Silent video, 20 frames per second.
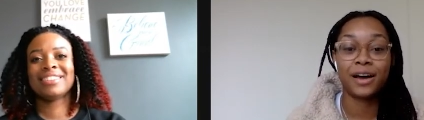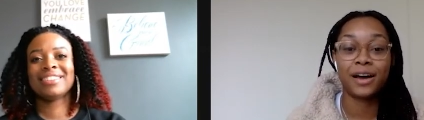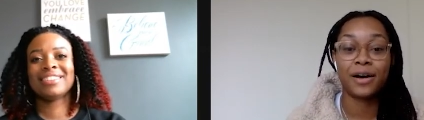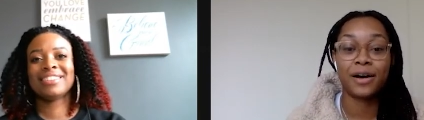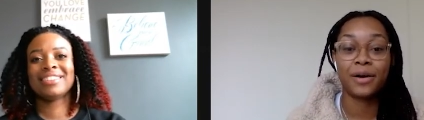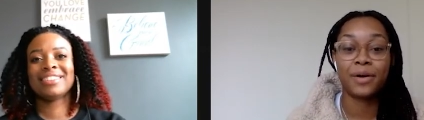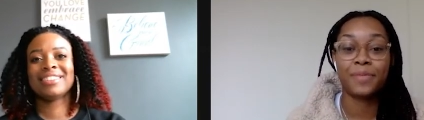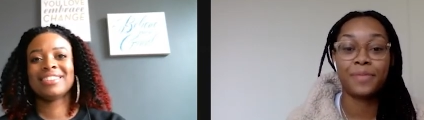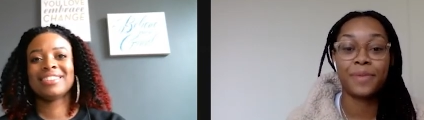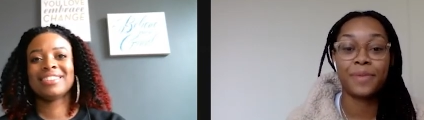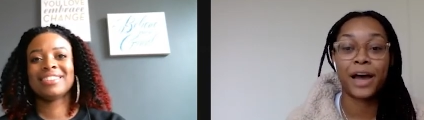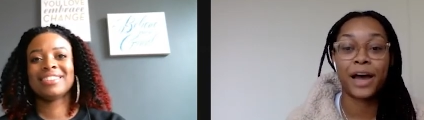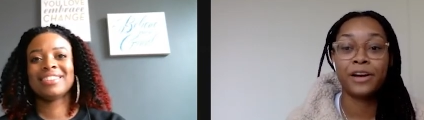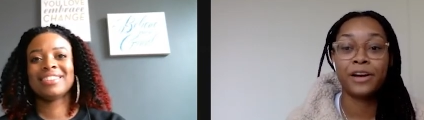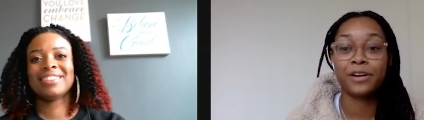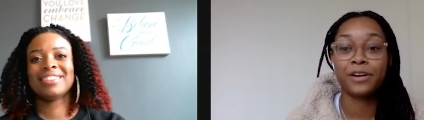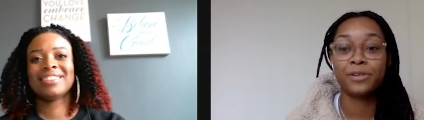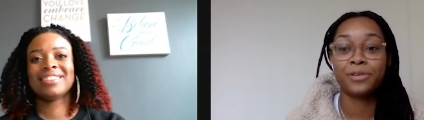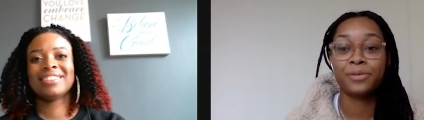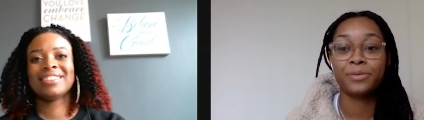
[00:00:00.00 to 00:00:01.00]
Speaker 1: Um,
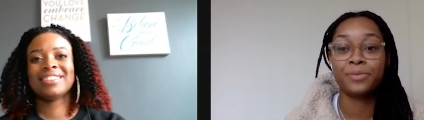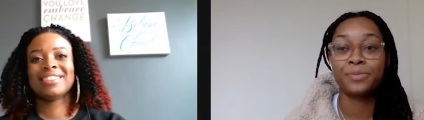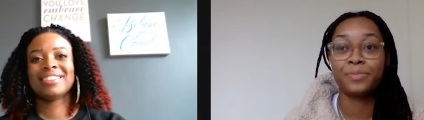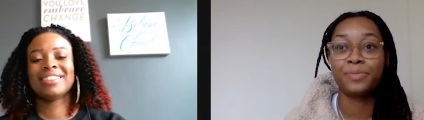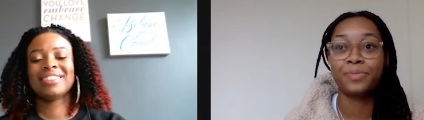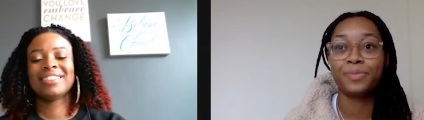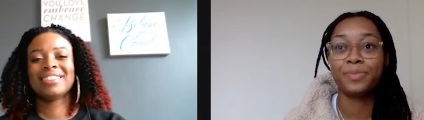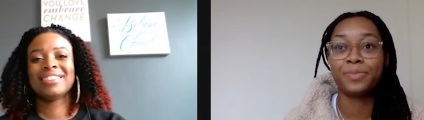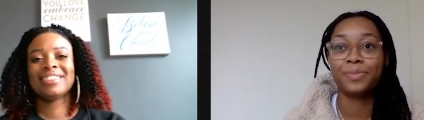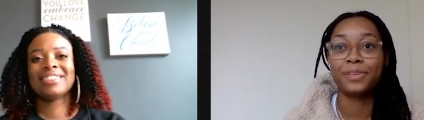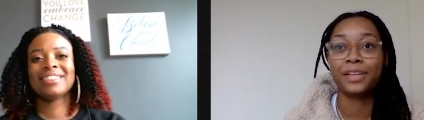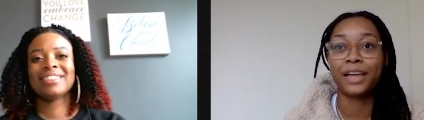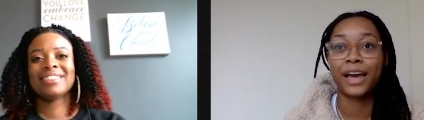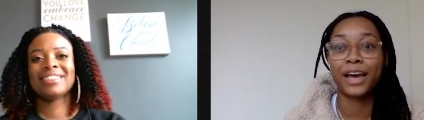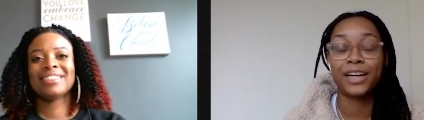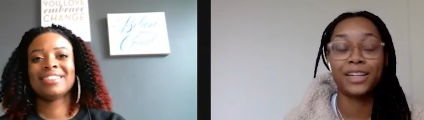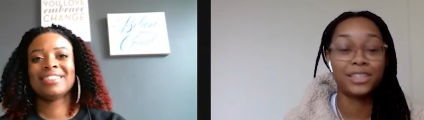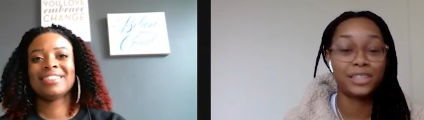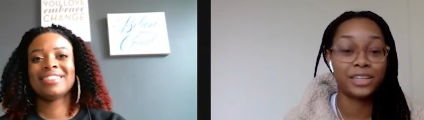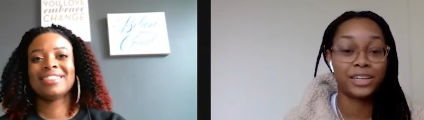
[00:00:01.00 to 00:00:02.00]
I know
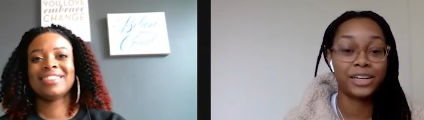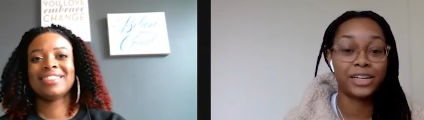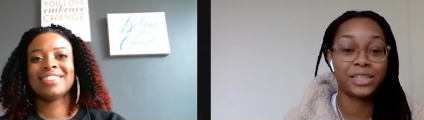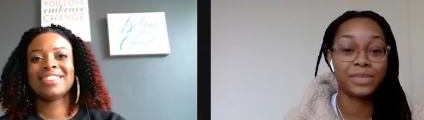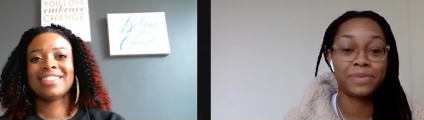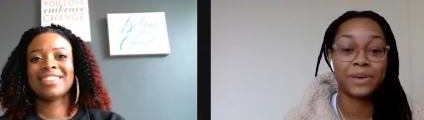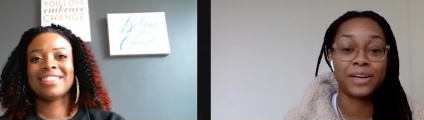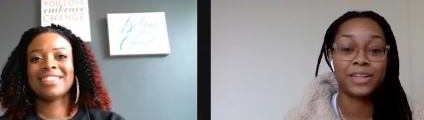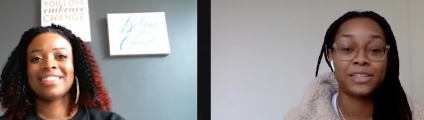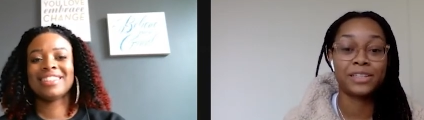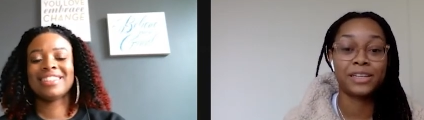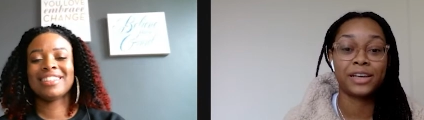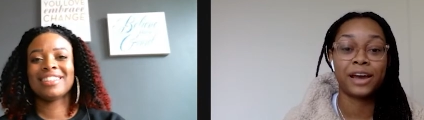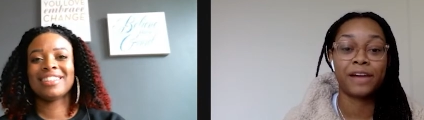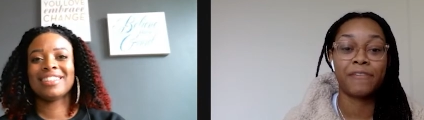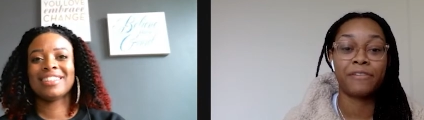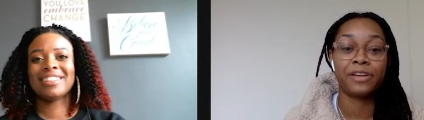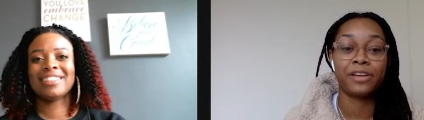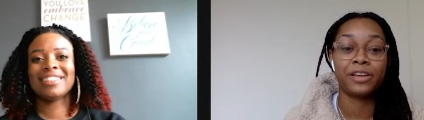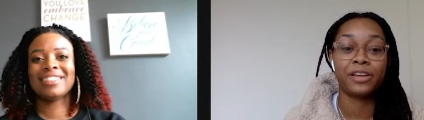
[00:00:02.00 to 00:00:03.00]
last year,
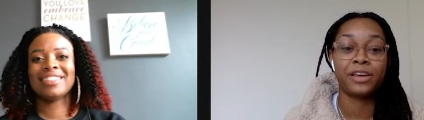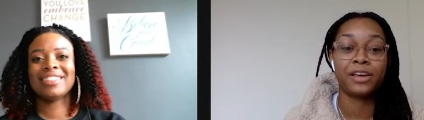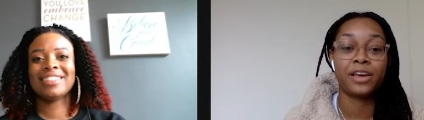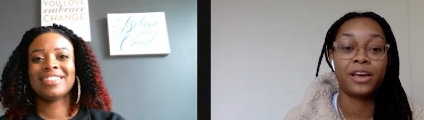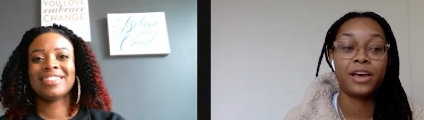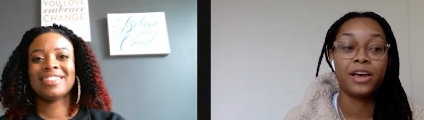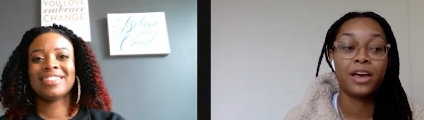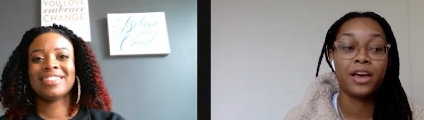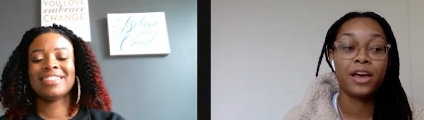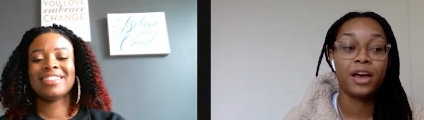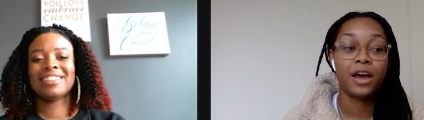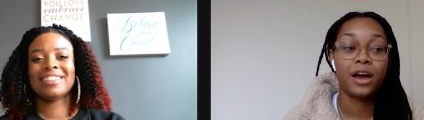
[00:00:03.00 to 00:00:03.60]
especially, I really